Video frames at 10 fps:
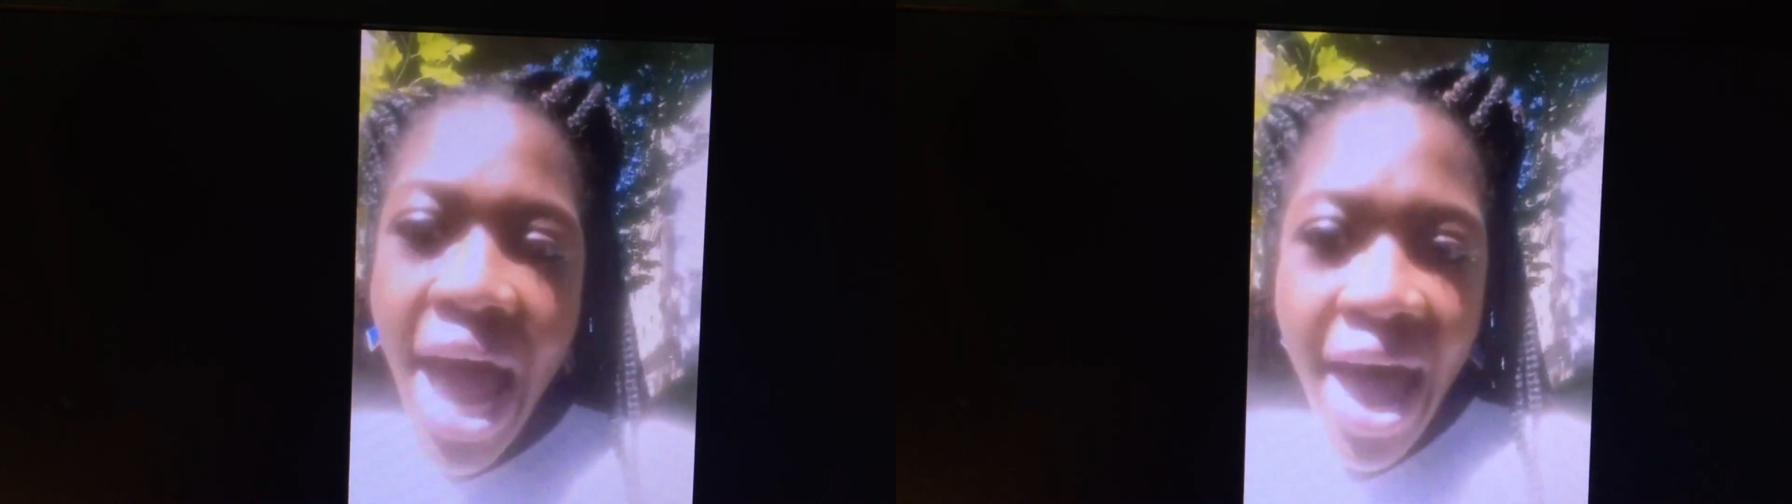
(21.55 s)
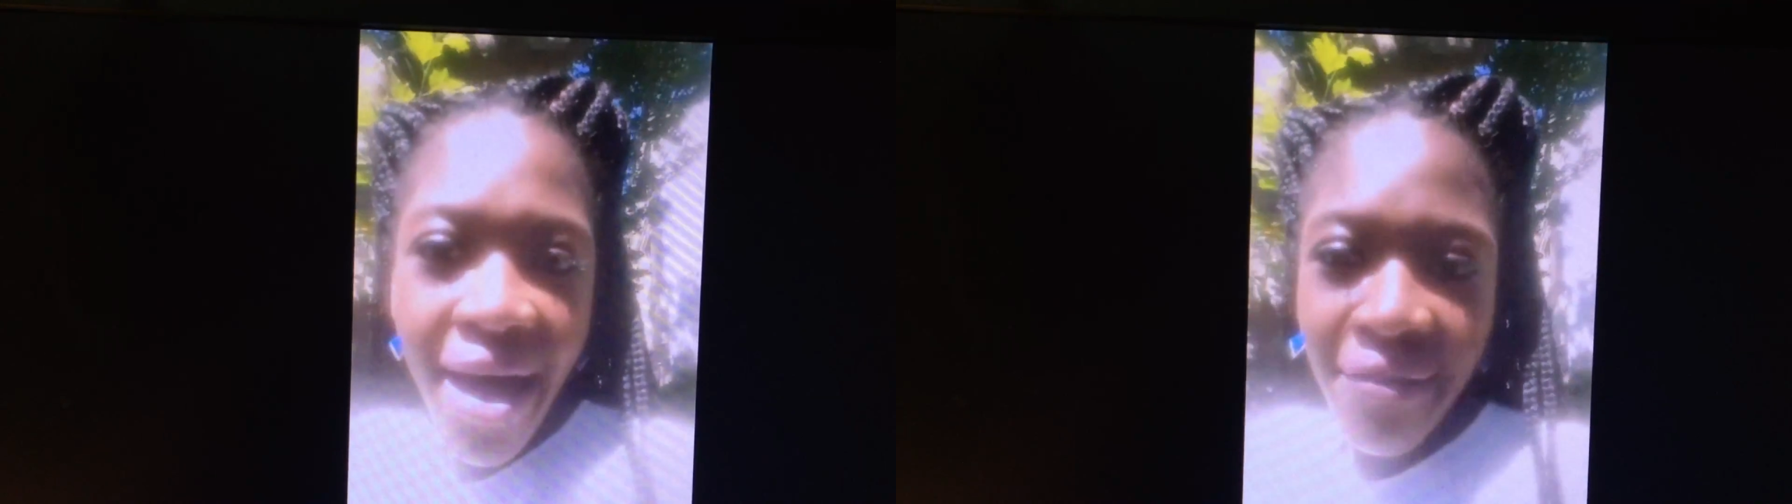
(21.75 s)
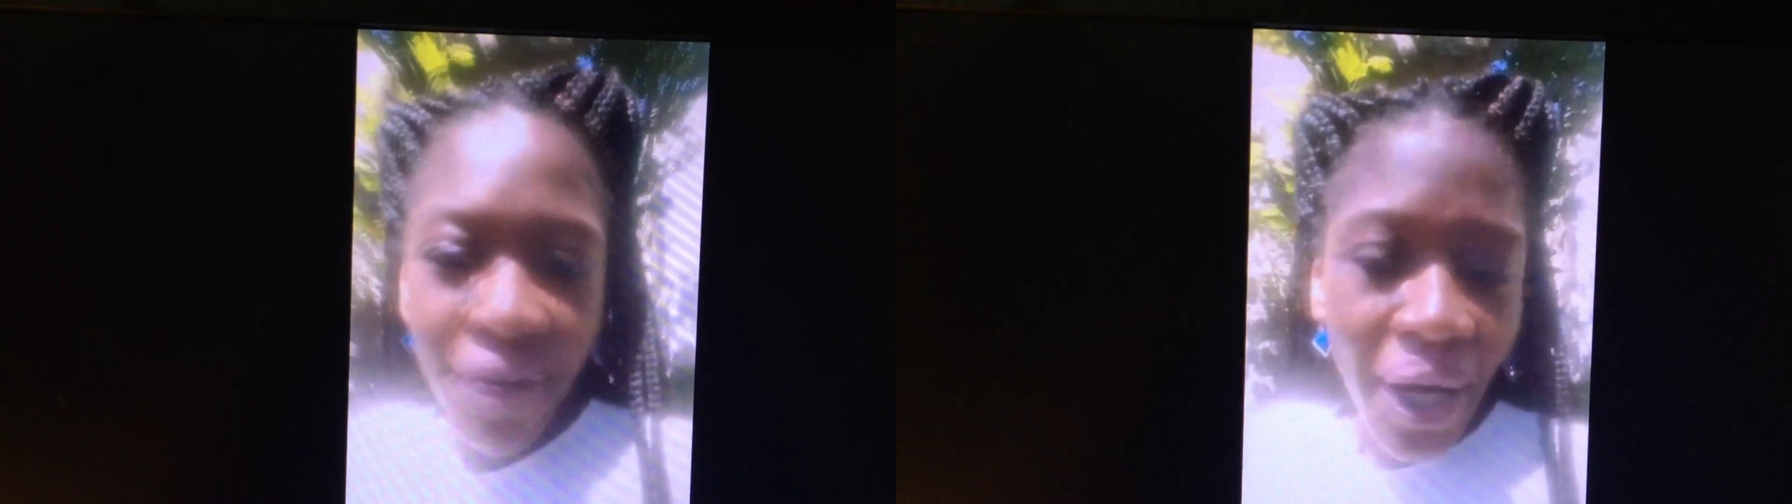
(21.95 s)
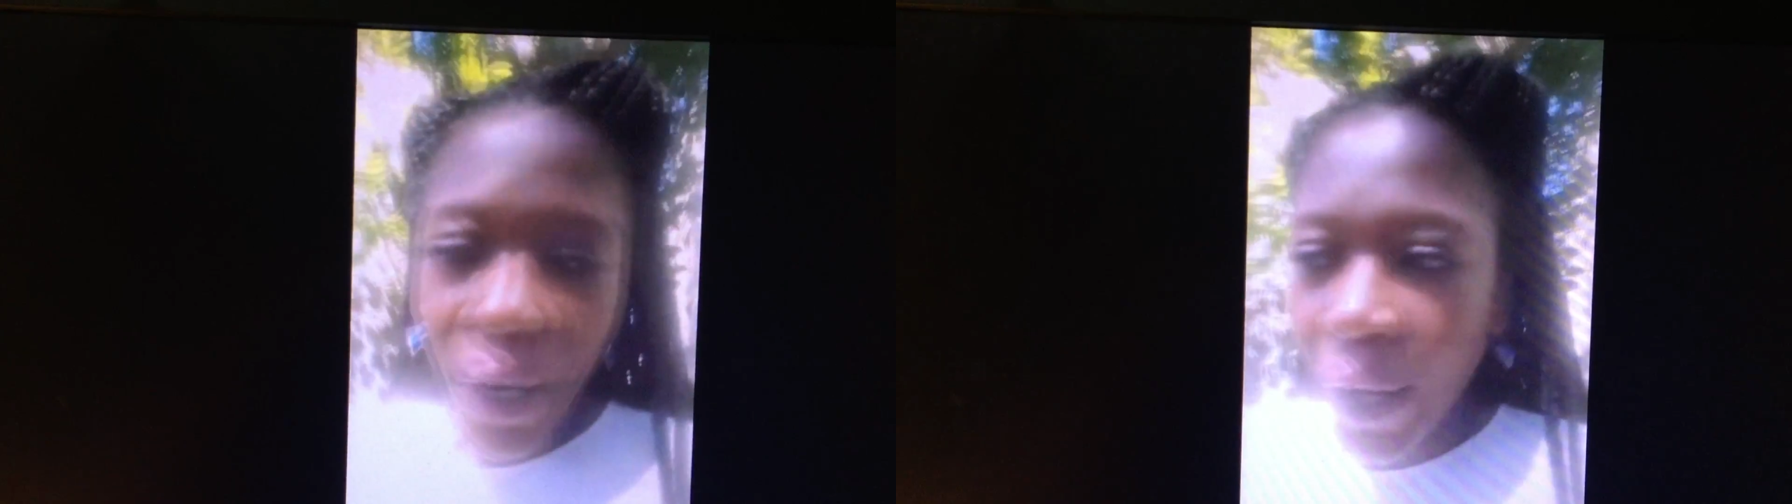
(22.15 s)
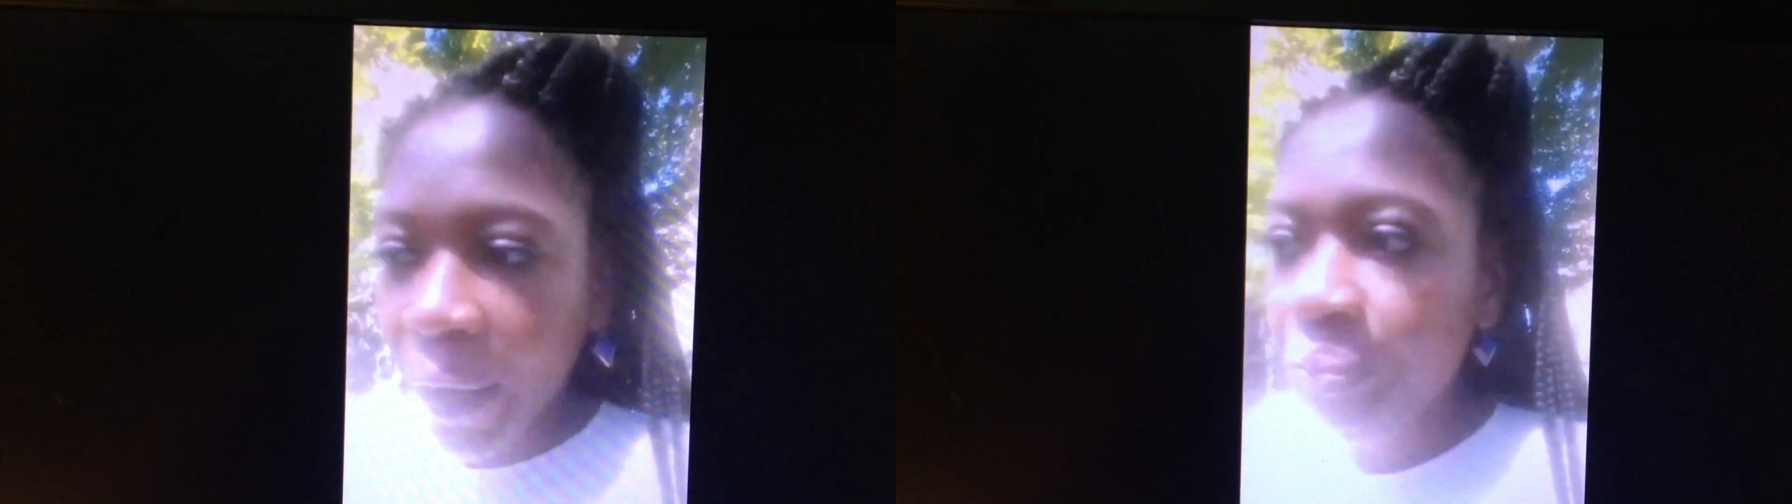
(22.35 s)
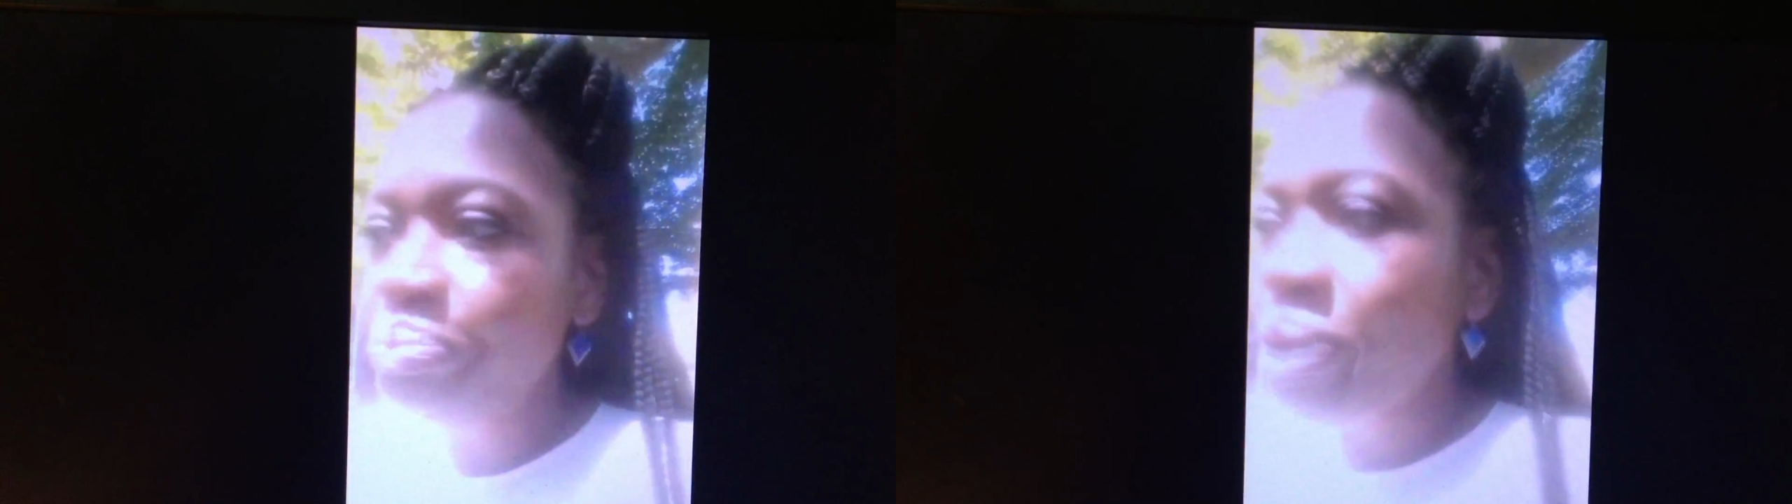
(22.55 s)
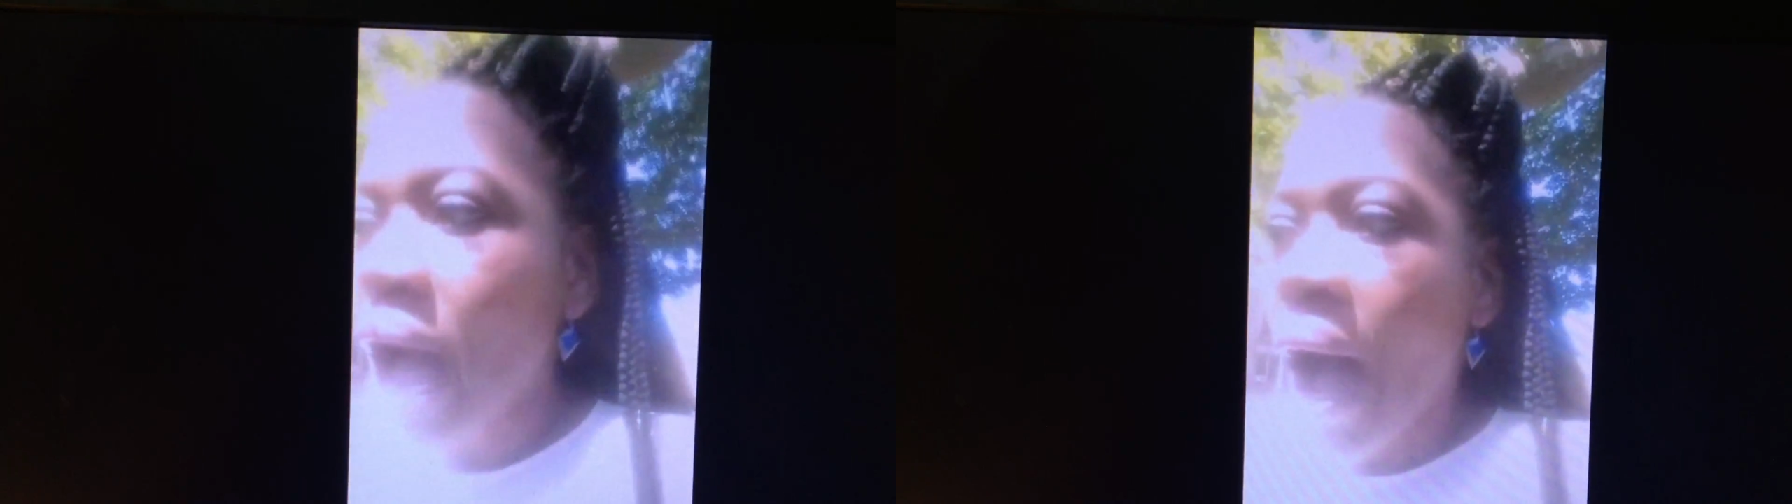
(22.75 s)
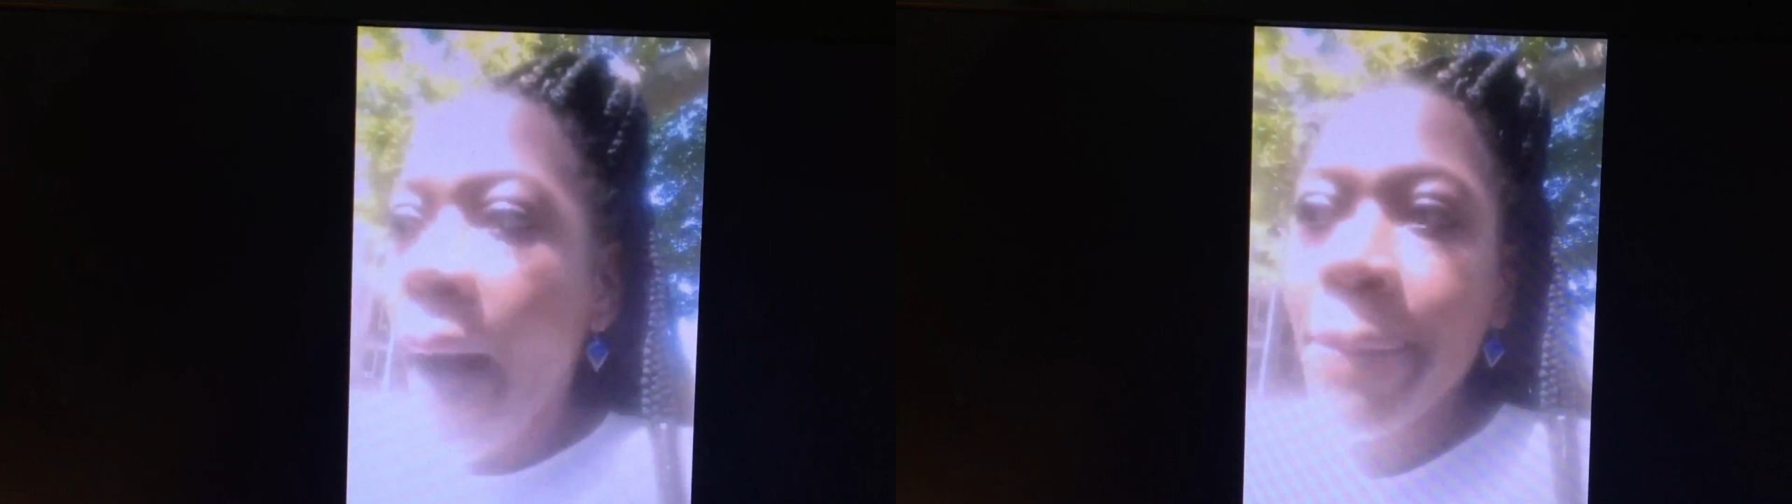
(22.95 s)
have
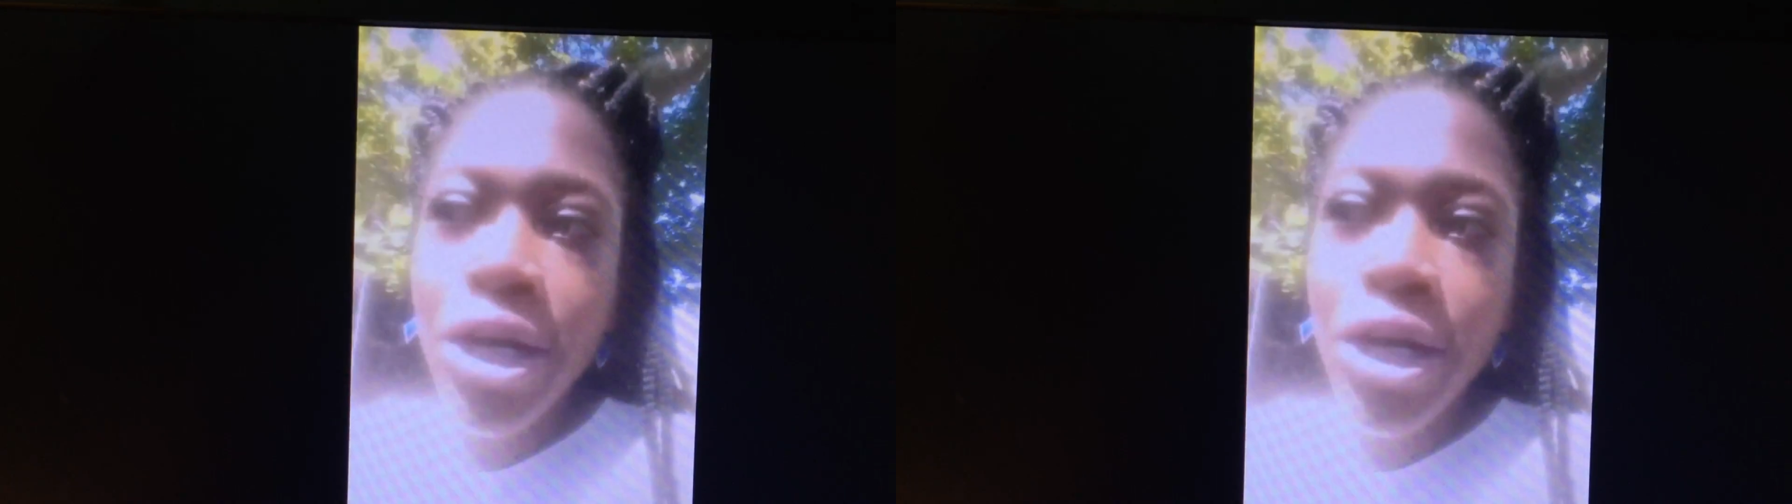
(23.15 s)
a